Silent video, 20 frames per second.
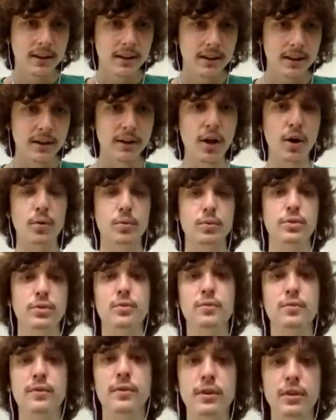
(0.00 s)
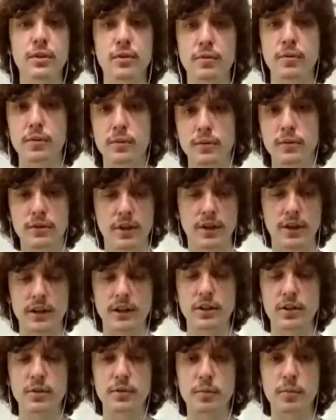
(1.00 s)
No, you've
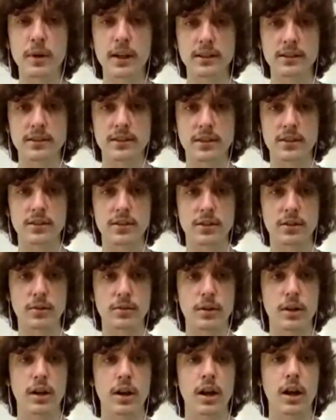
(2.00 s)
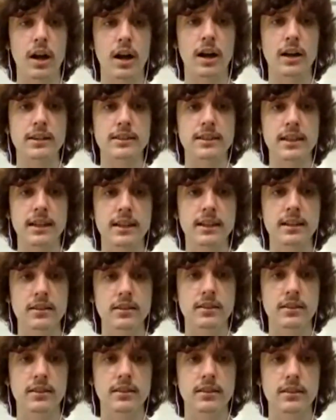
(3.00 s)
mixed the two. Second...
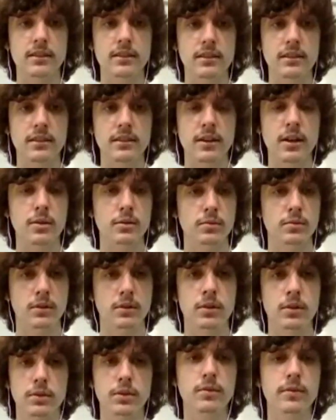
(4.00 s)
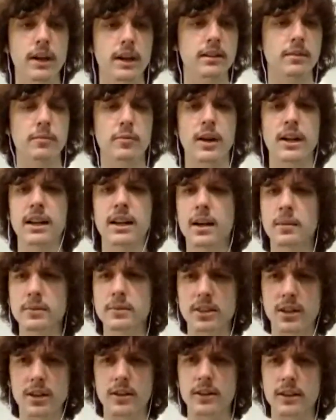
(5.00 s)
No, you've got them right. I'm
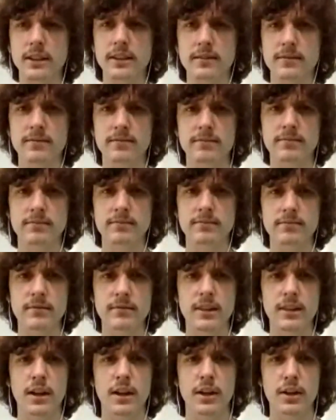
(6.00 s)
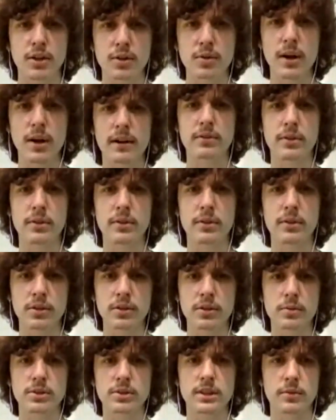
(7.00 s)
sorry. You have them
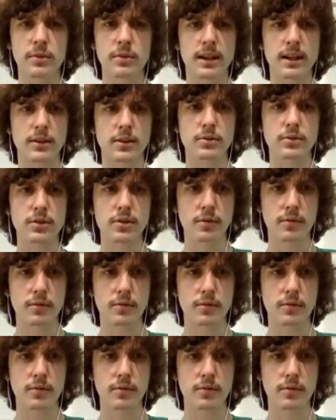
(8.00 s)
100% right. Those are the